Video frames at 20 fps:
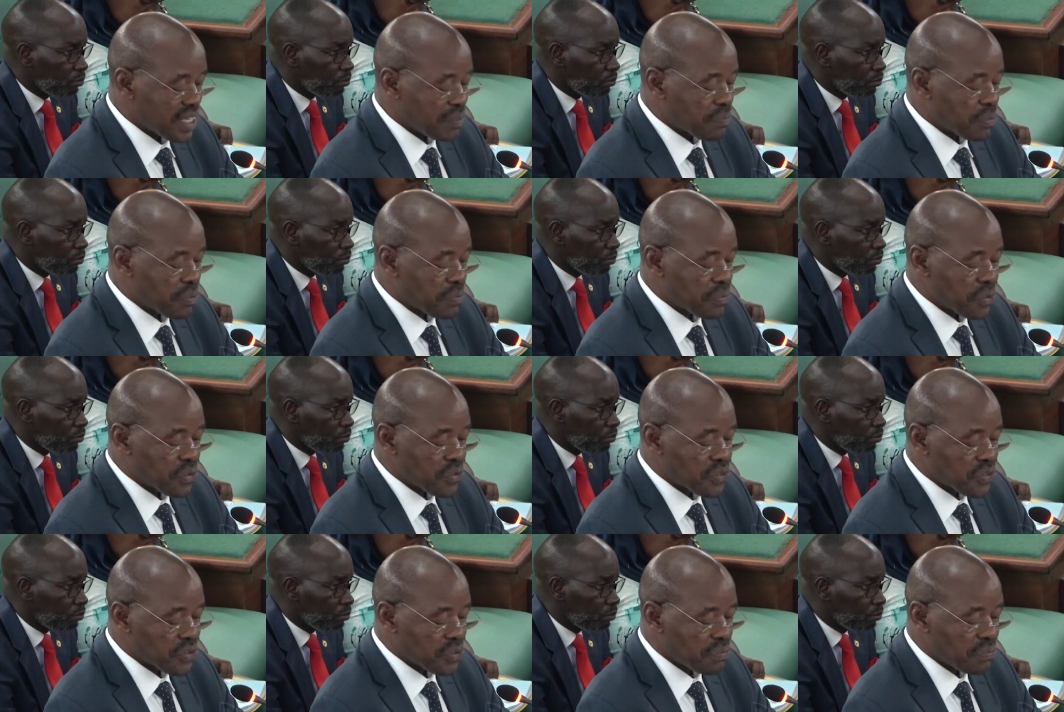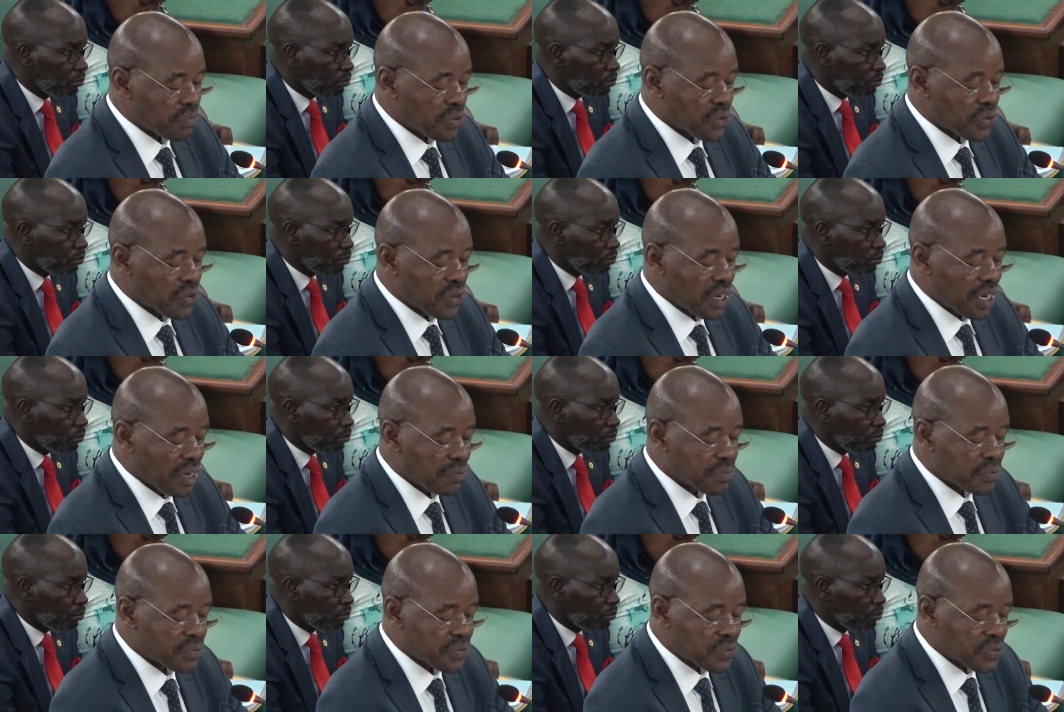Speaker 1: the proposal to borrow
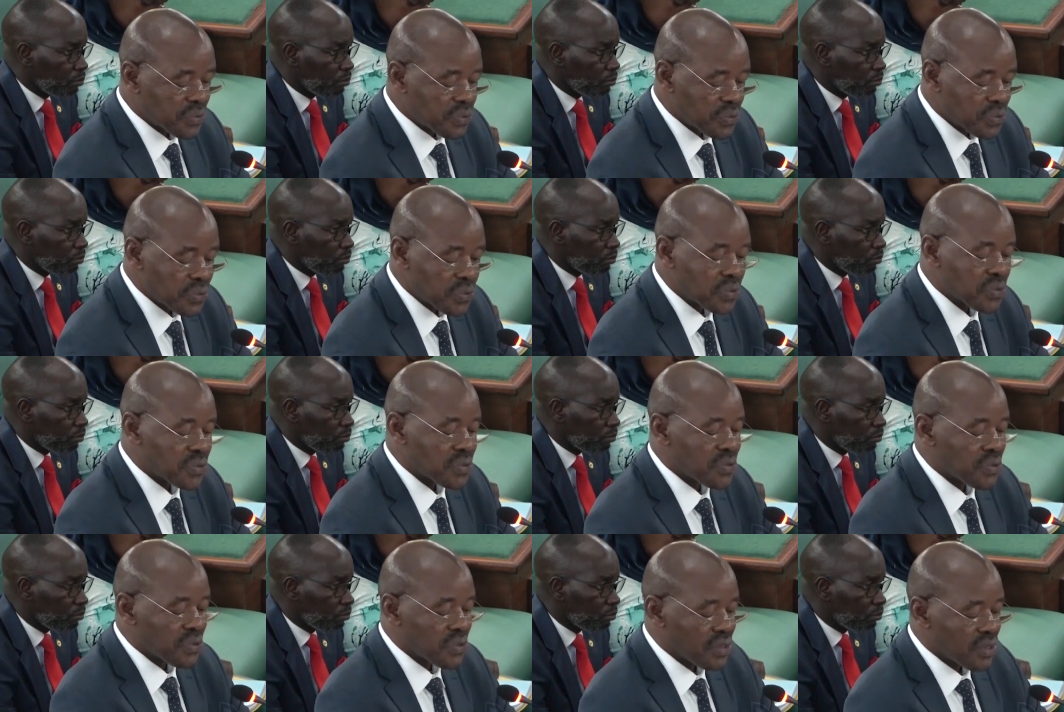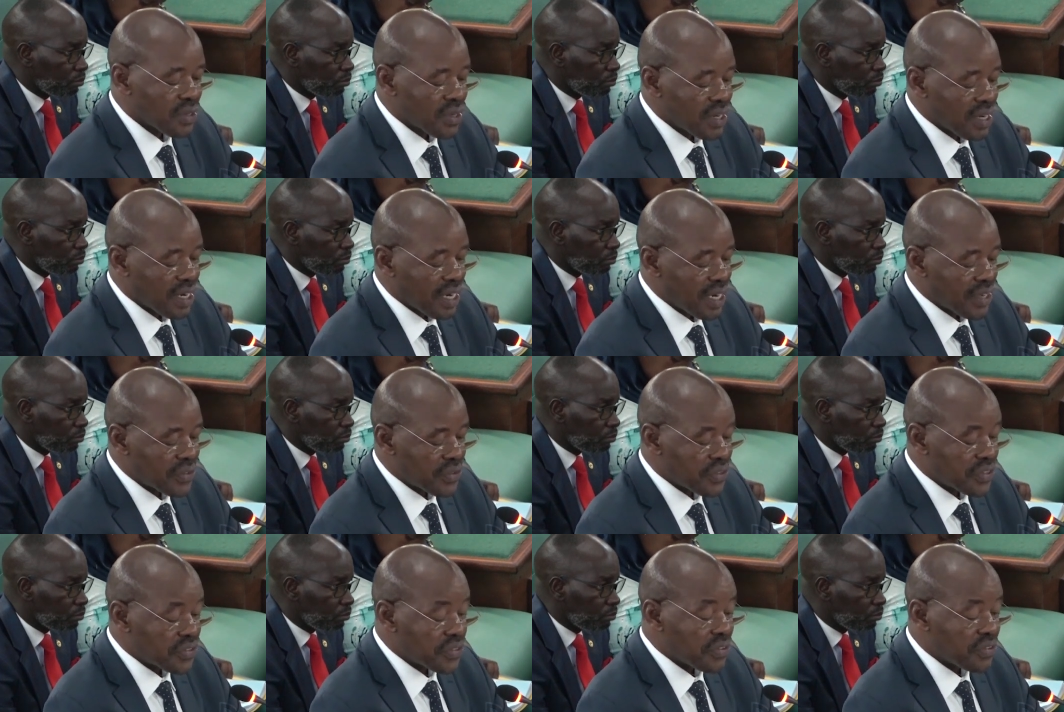up to a
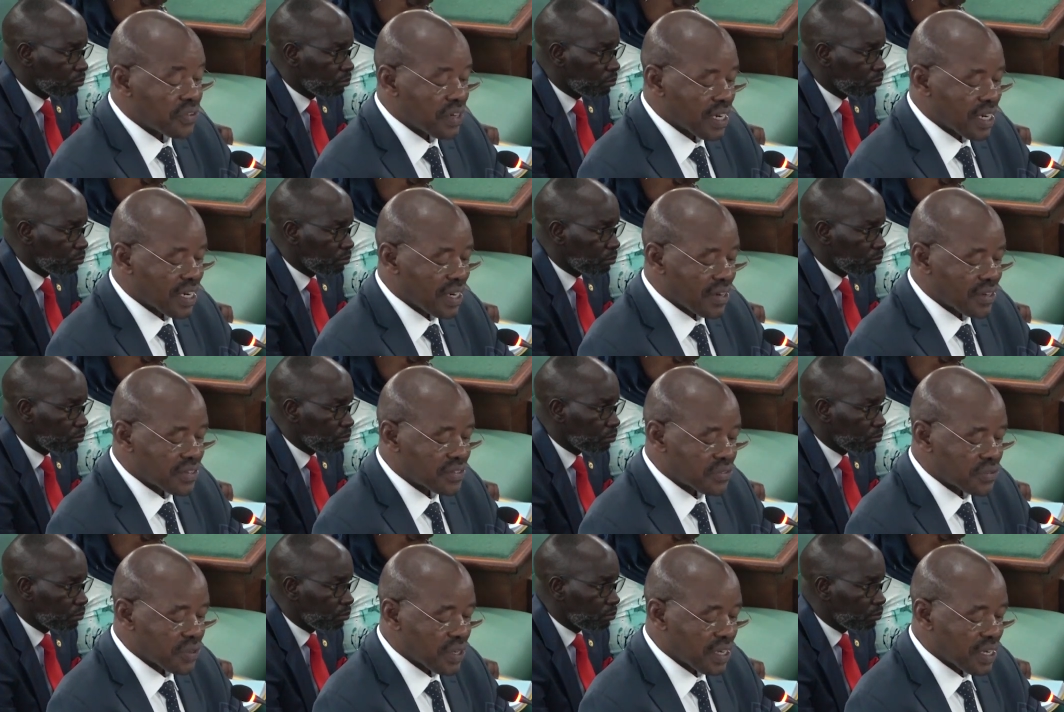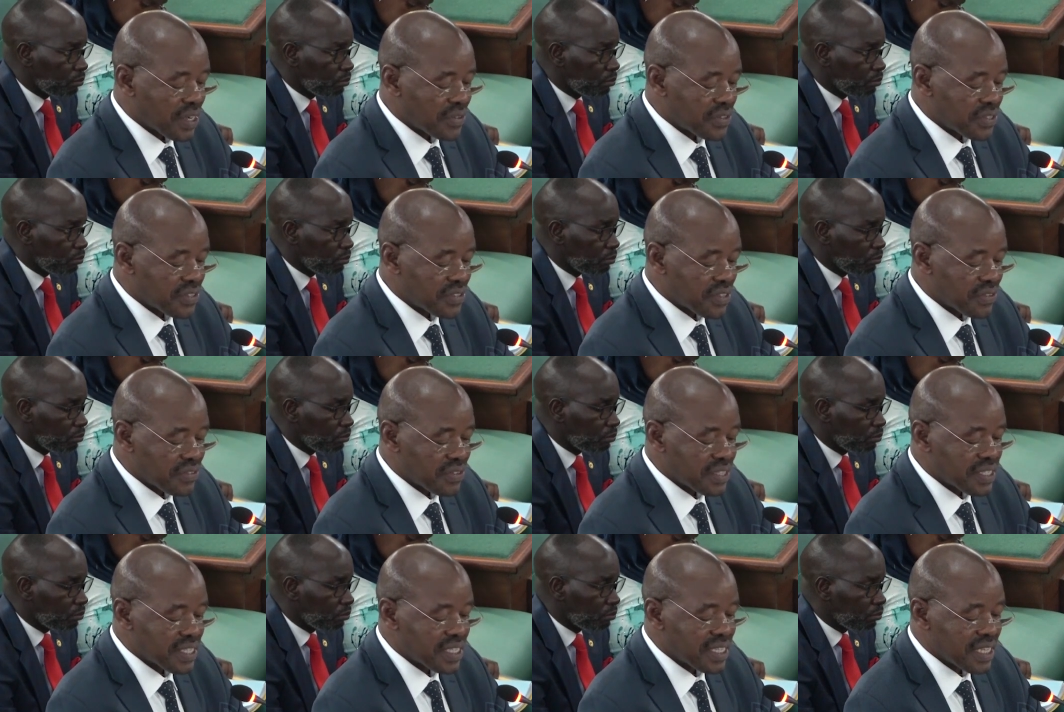unit of account
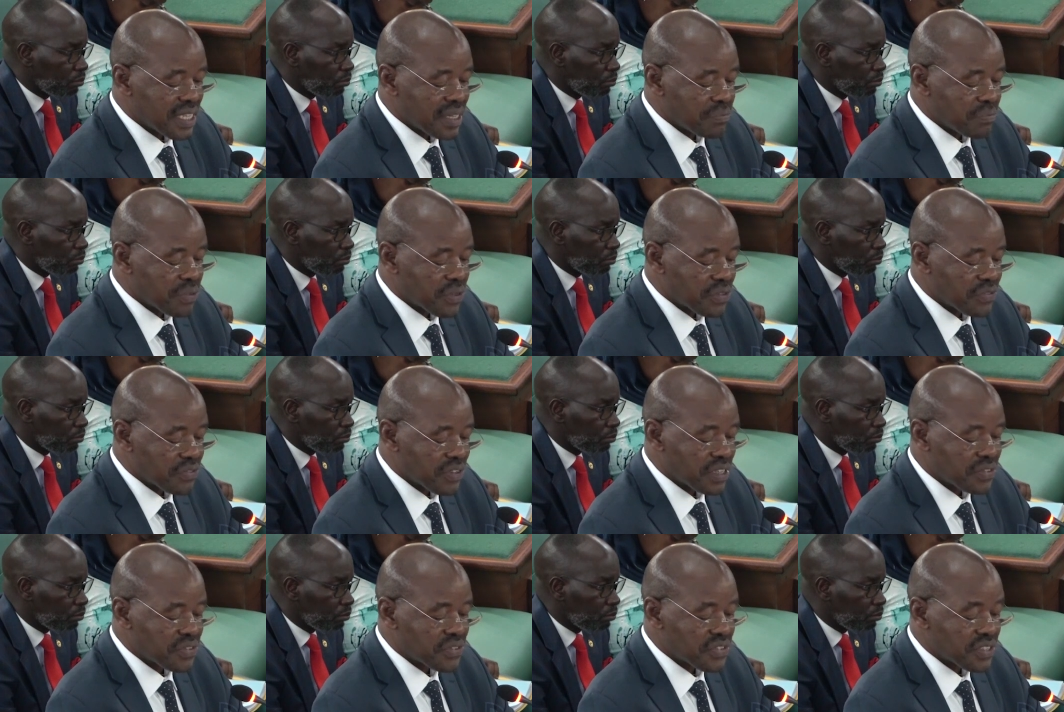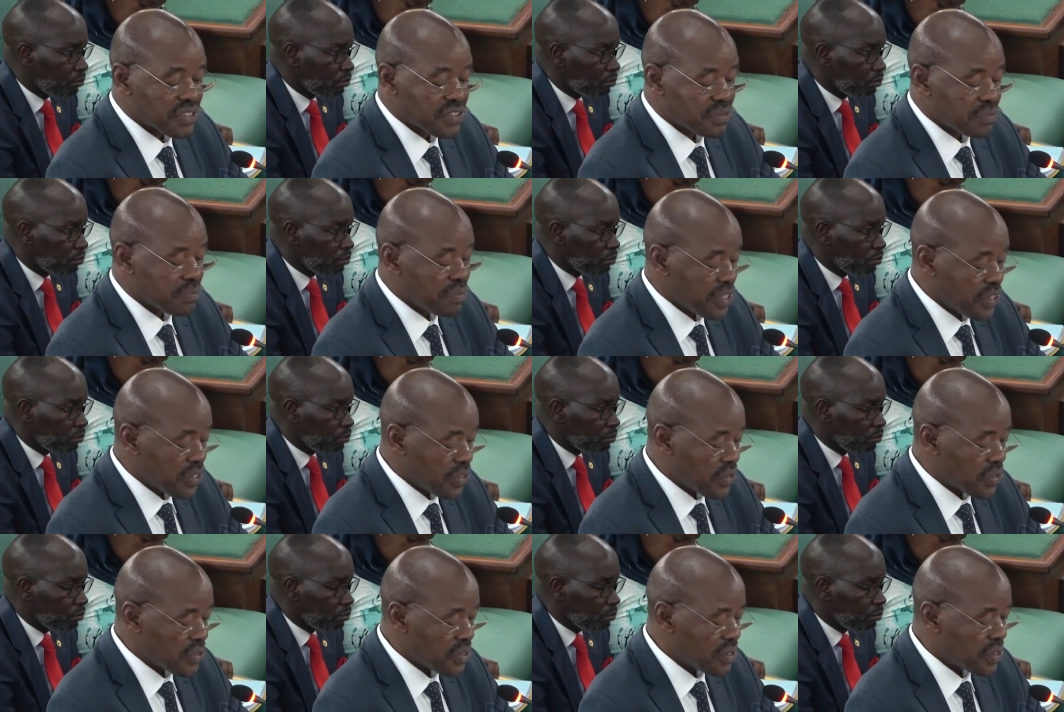179.56
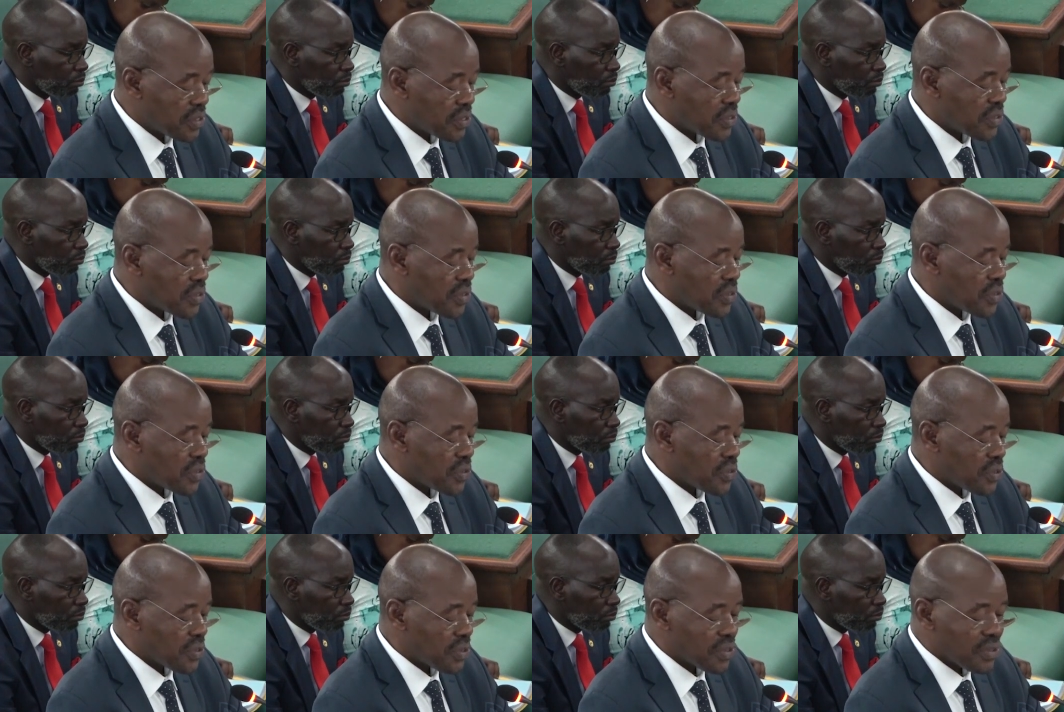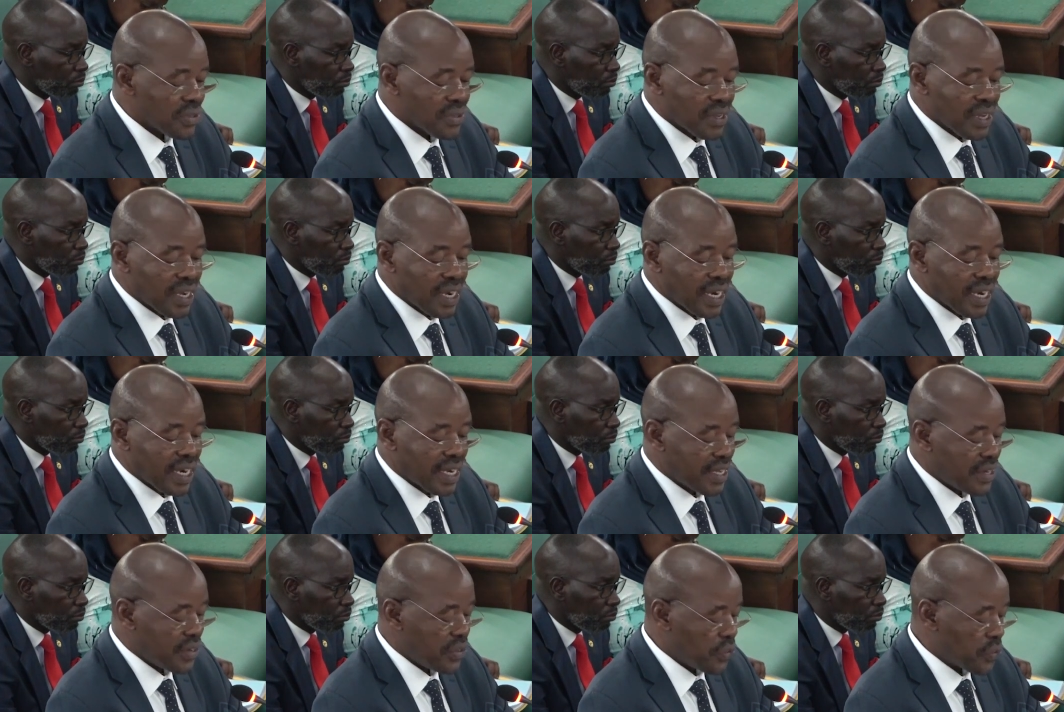million. Uh,
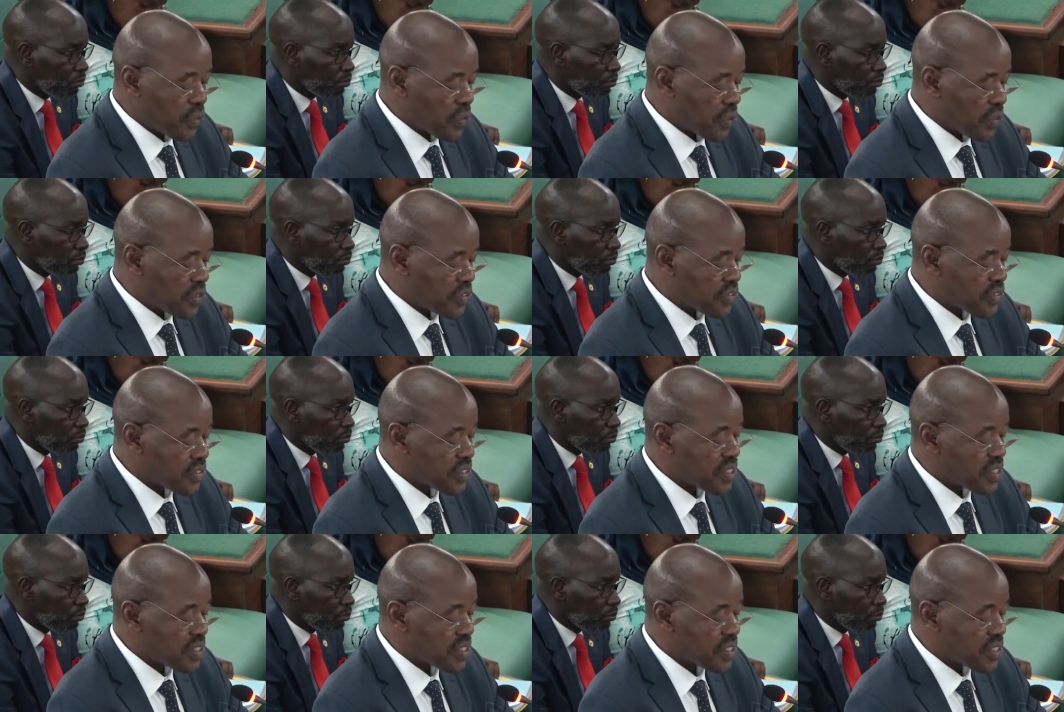in euros,